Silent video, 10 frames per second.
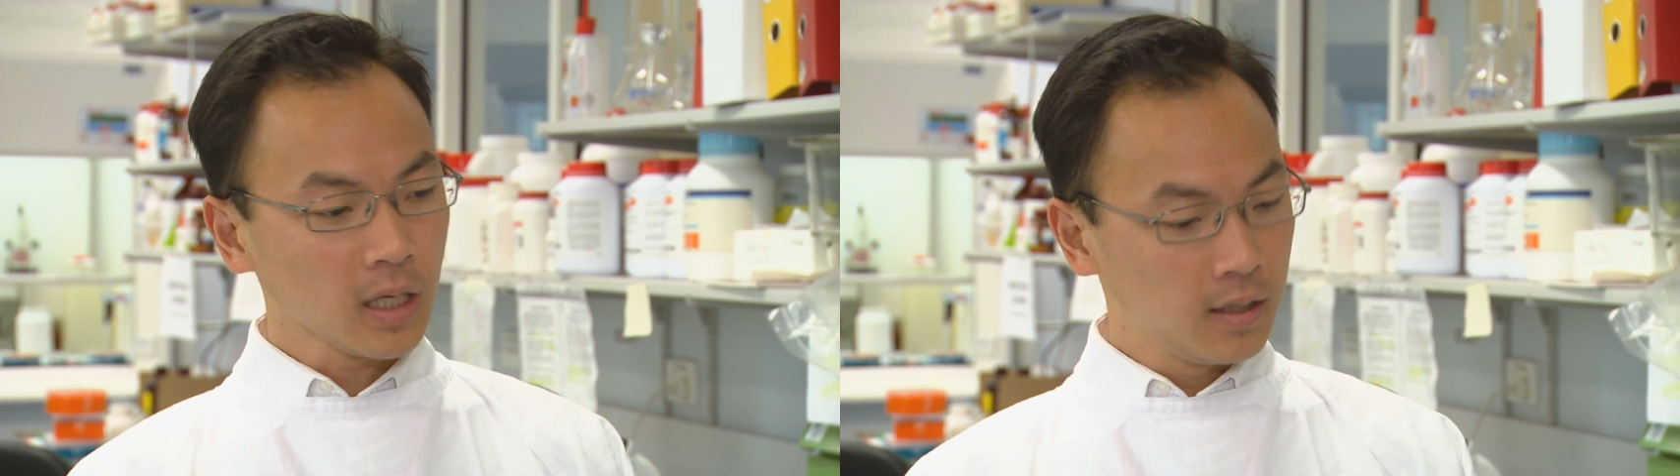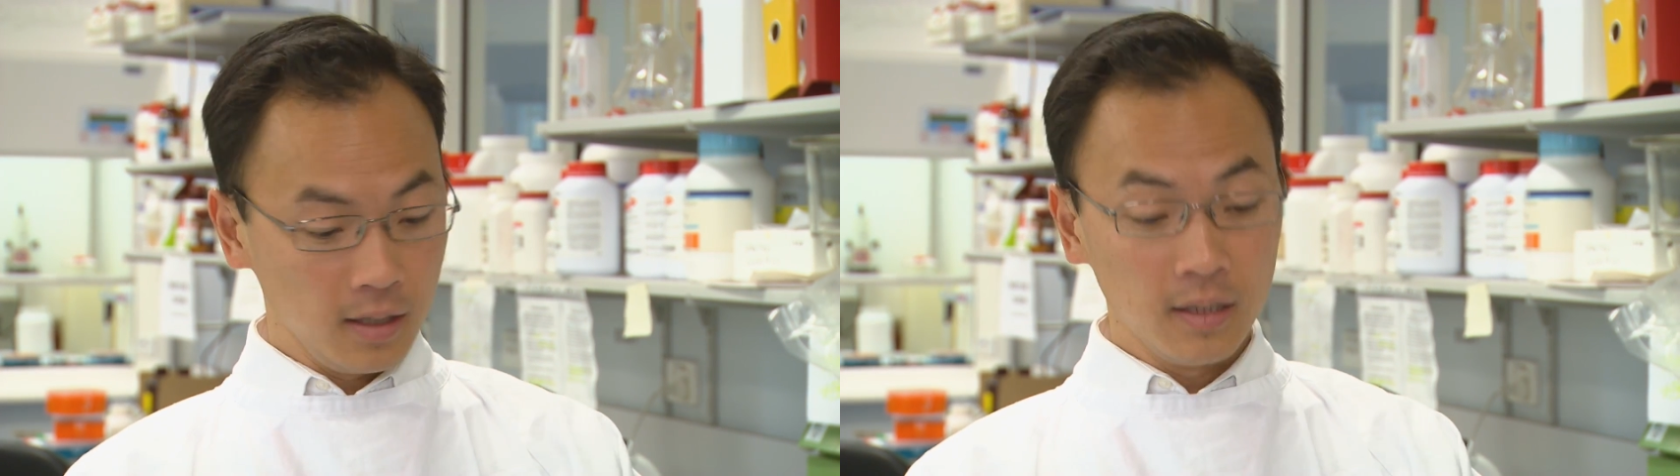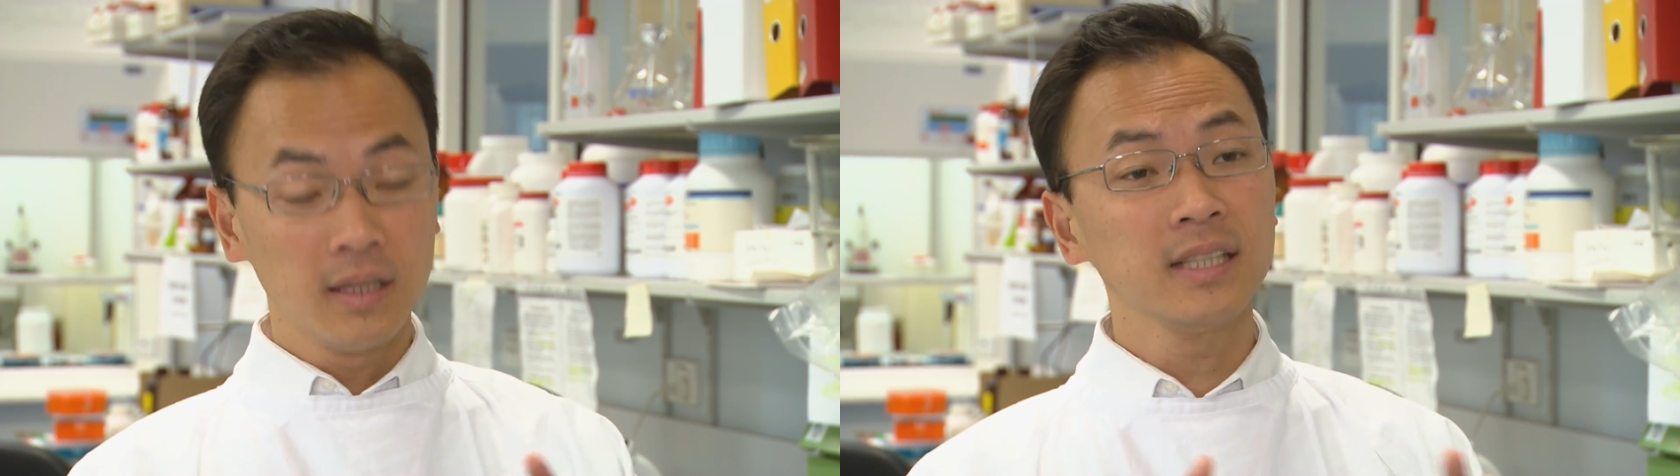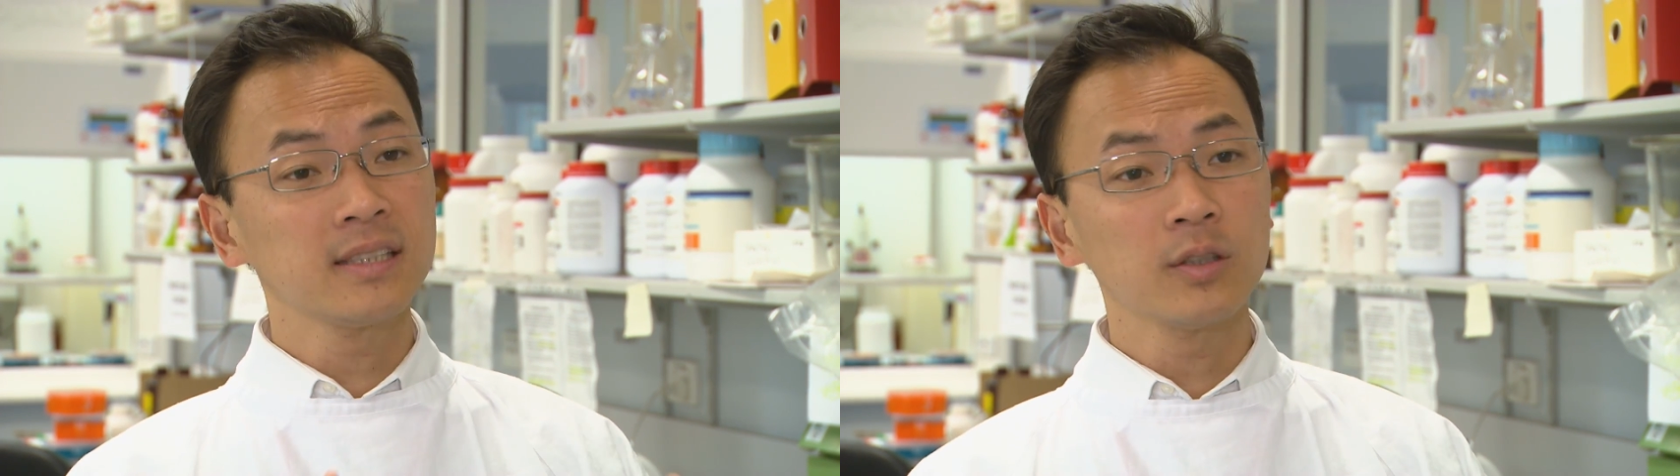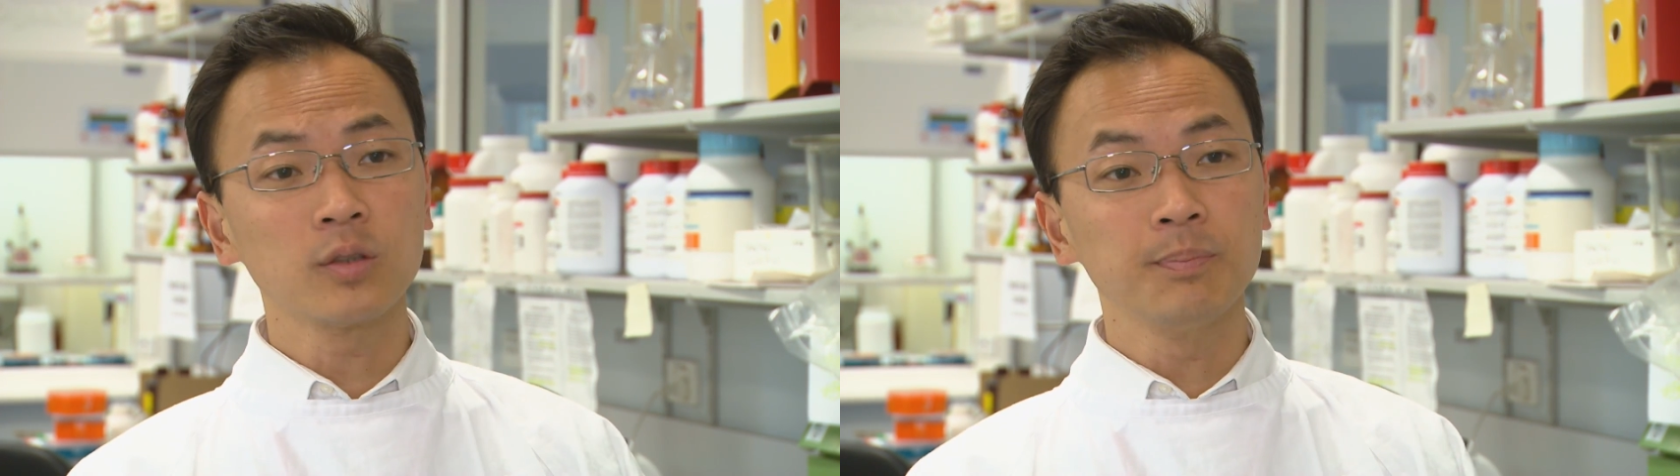and, the, and these
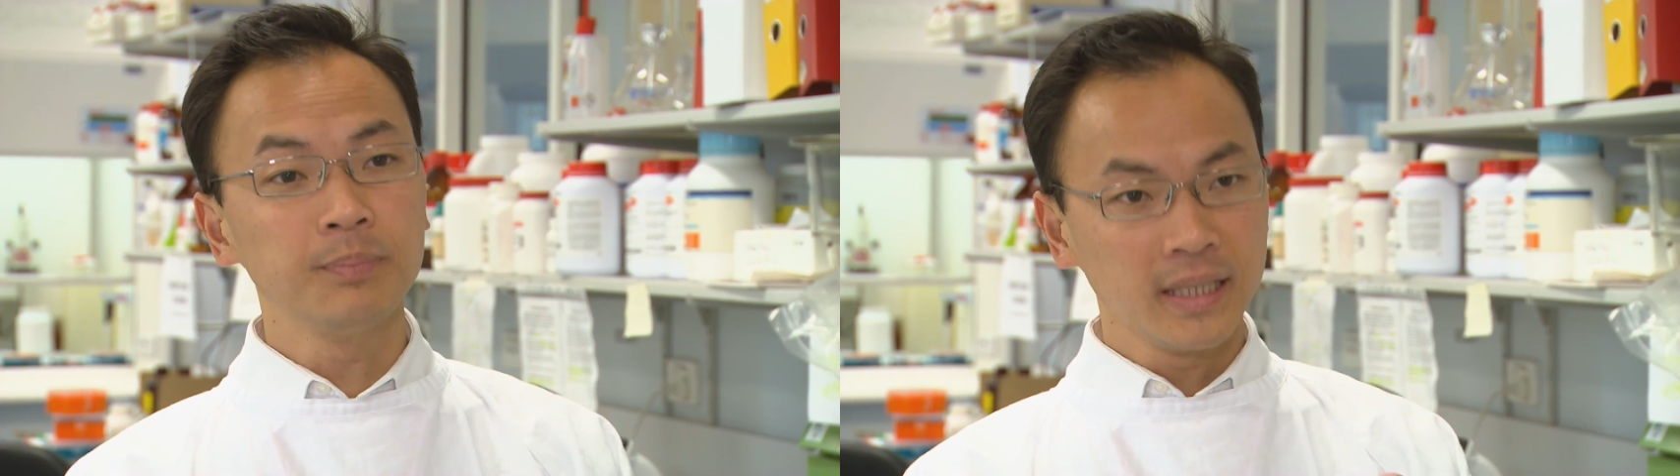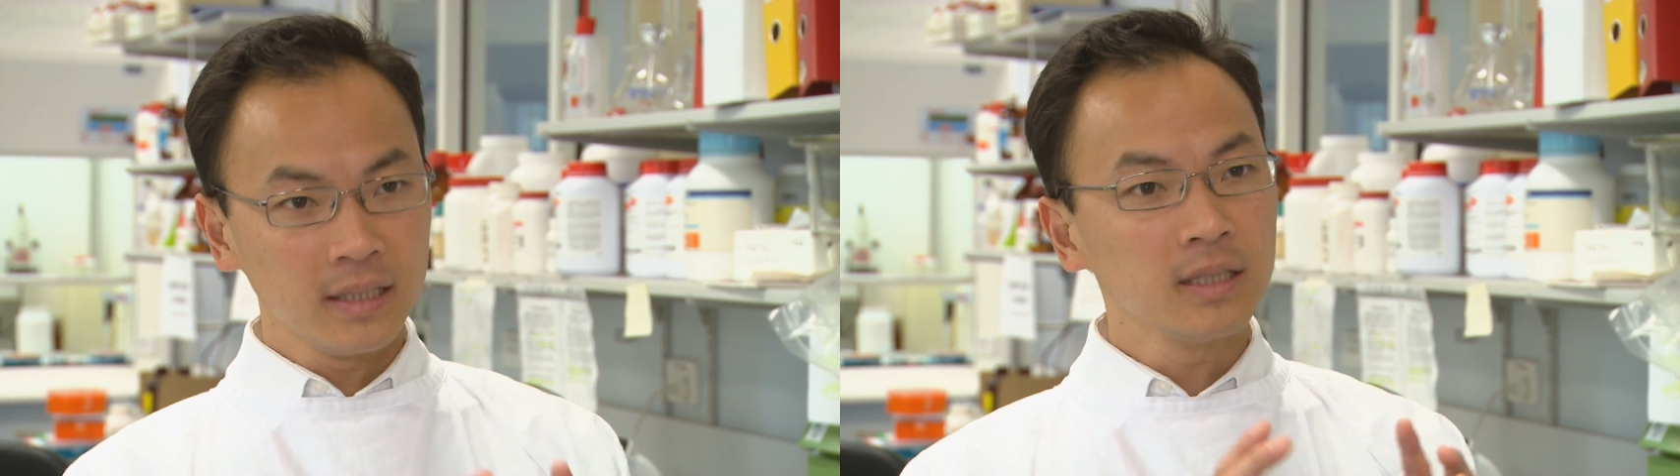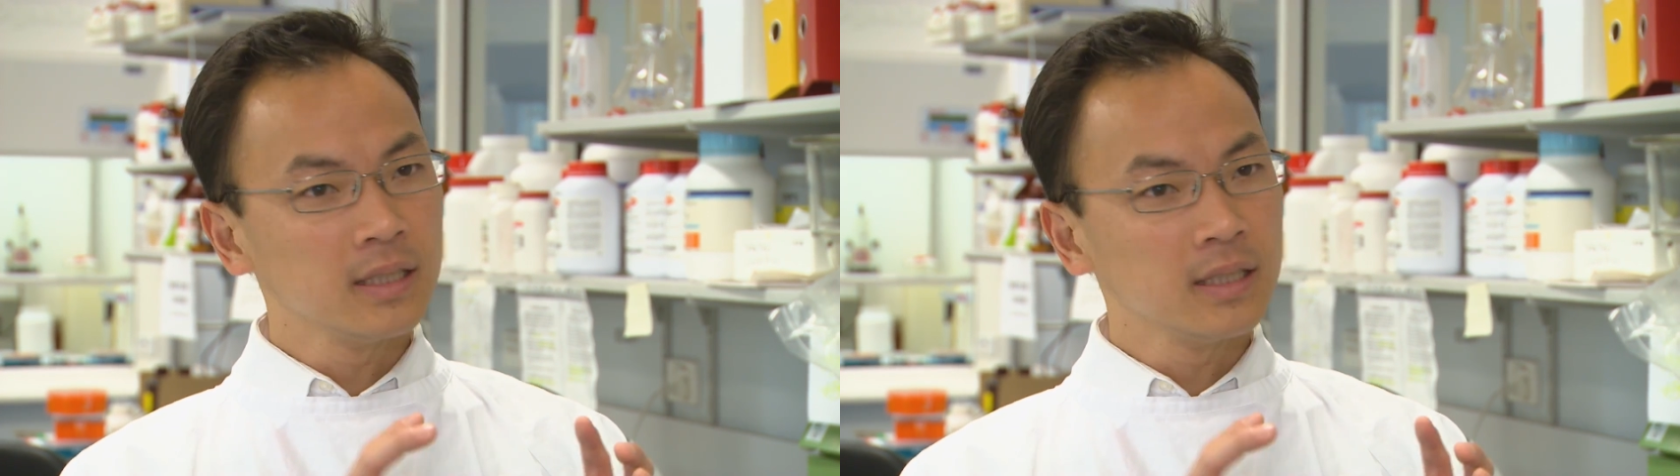cells beat